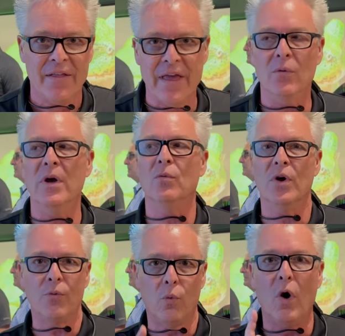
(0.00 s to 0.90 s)
they went
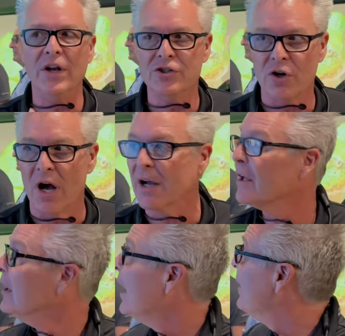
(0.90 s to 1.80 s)
with one truck
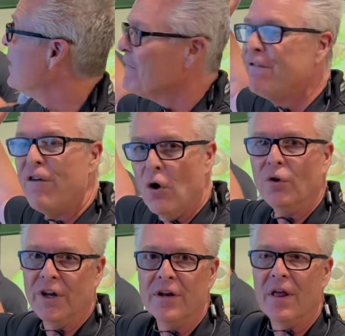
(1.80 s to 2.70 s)
and they
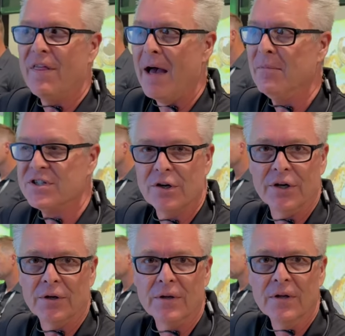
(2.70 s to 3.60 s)
folded that
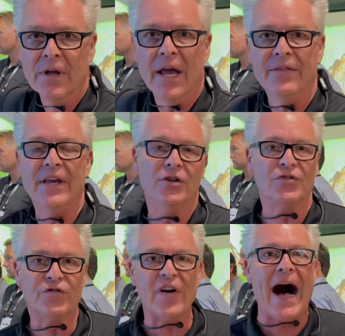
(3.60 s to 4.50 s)
material. And they
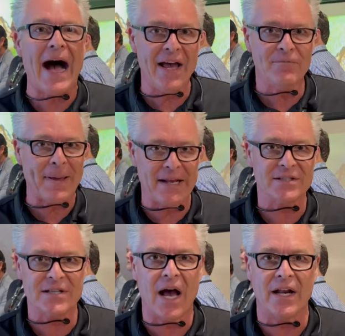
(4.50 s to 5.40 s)
used five
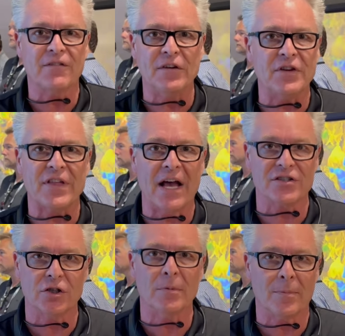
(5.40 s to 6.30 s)
Panasonic
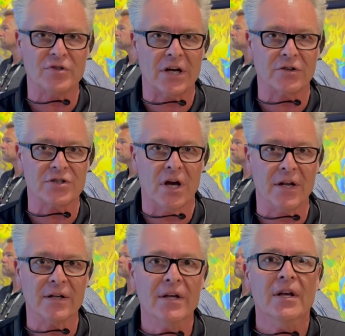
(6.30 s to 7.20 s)
50,000 lumen projectors on
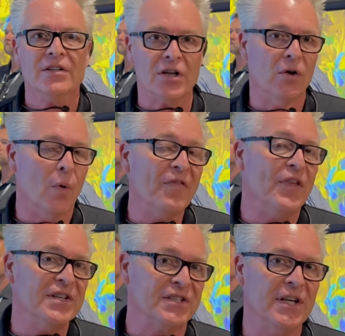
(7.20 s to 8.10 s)
it. So what
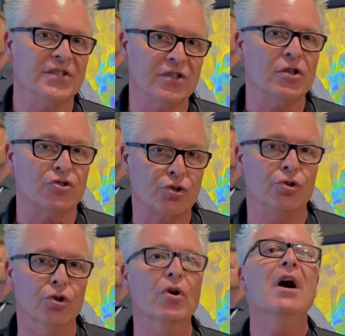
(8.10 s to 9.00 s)
this is is a
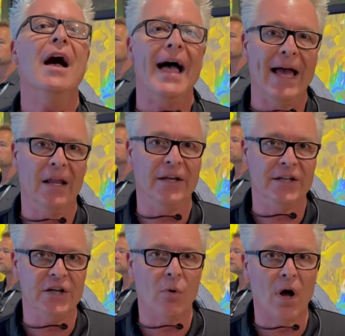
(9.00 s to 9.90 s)
true
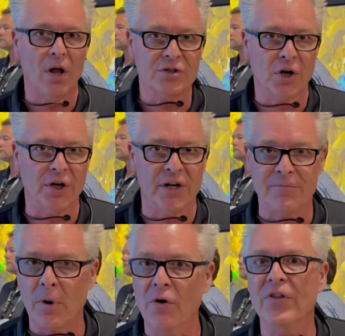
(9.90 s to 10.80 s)
LED wall
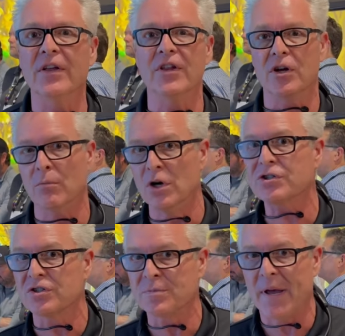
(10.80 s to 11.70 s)
alternative, both in the
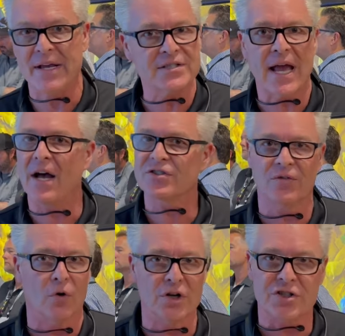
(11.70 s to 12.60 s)
commercial space, house
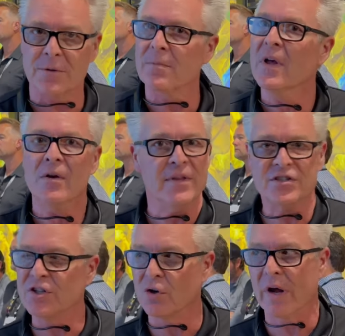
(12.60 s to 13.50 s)
of worship,
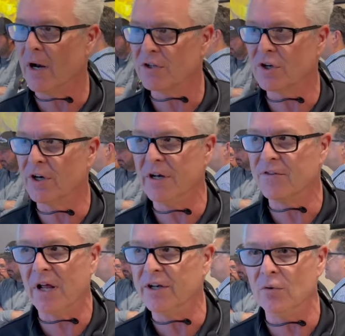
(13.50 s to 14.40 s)
this is a great alternative
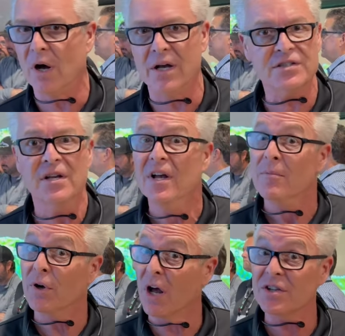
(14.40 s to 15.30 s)
to LED walls,
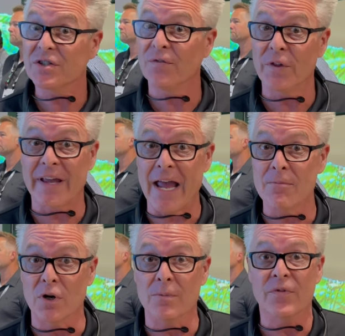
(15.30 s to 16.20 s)
but also for the
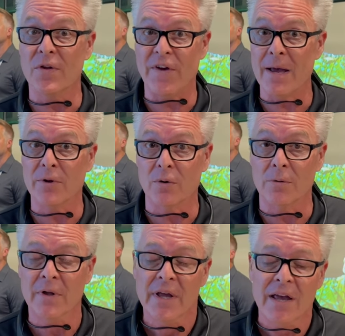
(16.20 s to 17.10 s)
game room, for the family
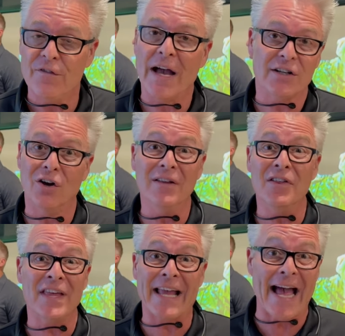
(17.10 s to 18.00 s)
room. In fact, don't
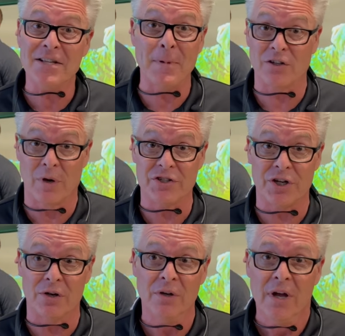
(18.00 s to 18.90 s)
even think aspect
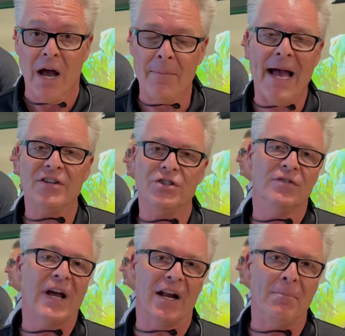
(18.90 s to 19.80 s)
ratio. Imagine
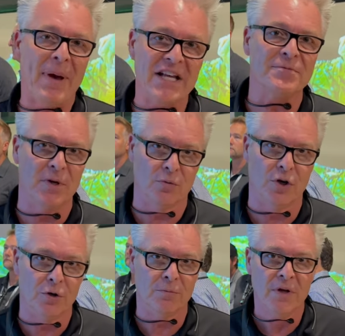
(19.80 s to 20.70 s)
you've got a basement
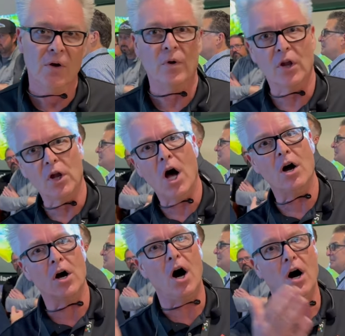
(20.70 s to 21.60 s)
room with a
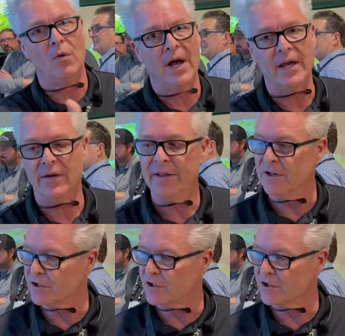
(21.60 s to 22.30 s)
long hallway and